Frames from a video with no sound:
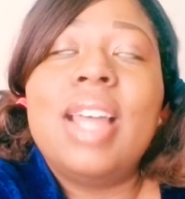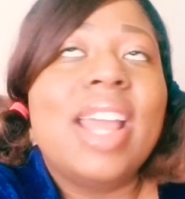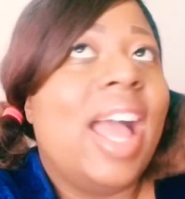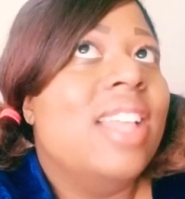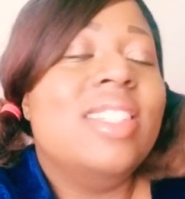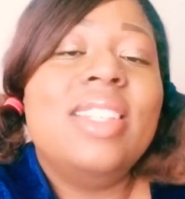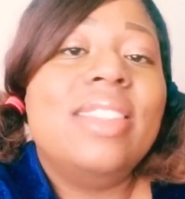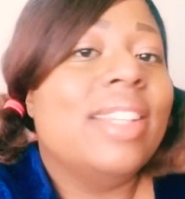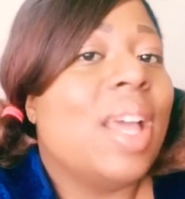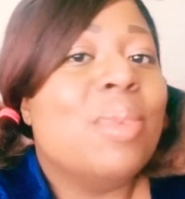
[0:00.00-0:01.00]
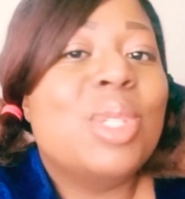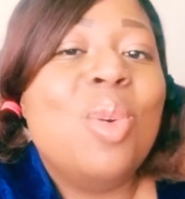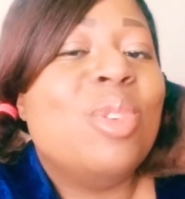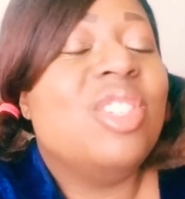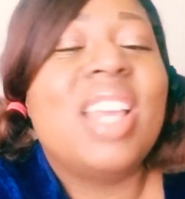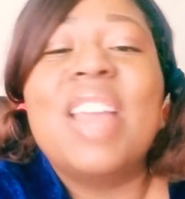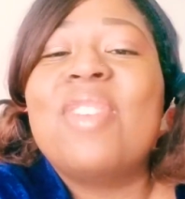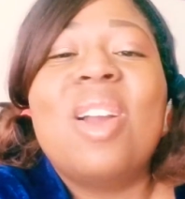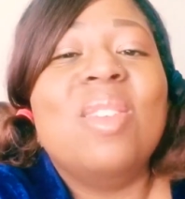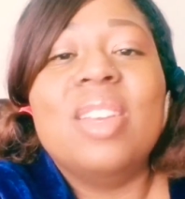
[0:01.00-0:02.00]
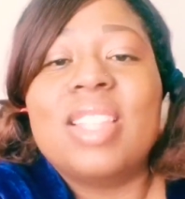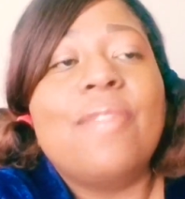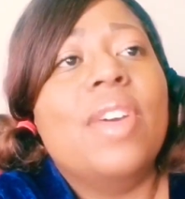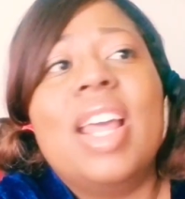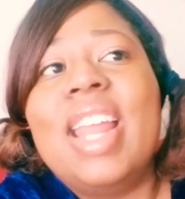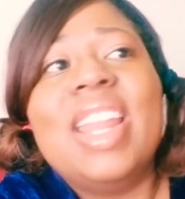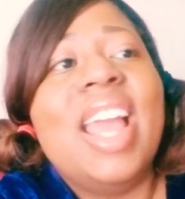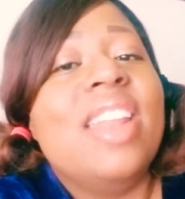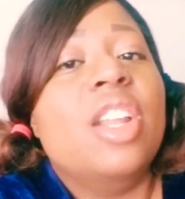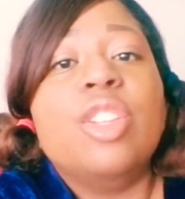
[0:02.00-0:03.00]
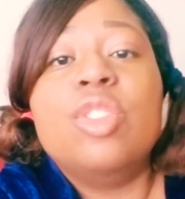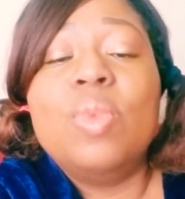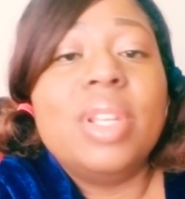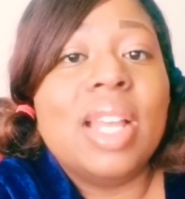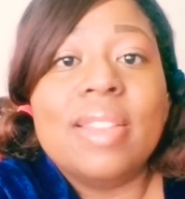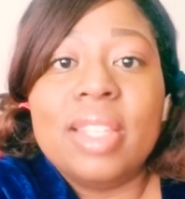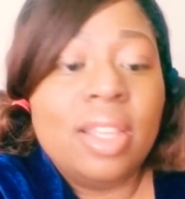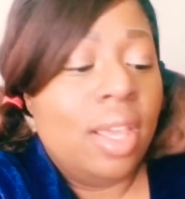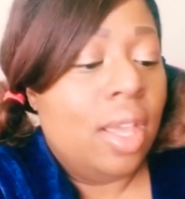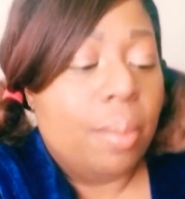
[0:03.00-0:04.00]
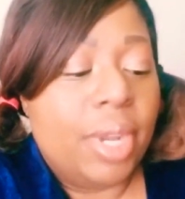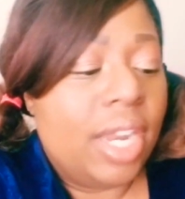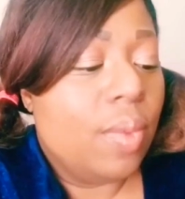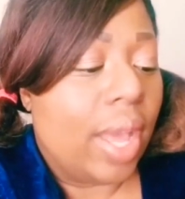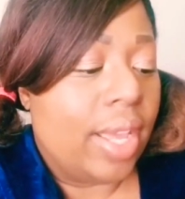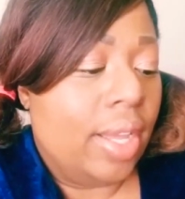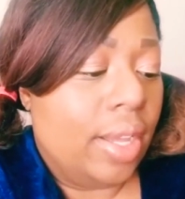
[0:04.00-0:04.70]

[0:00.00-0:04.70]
I just didn't think that was cool that she came for her looks. I felt like that didn't have nothing to do with nothing. But anyway,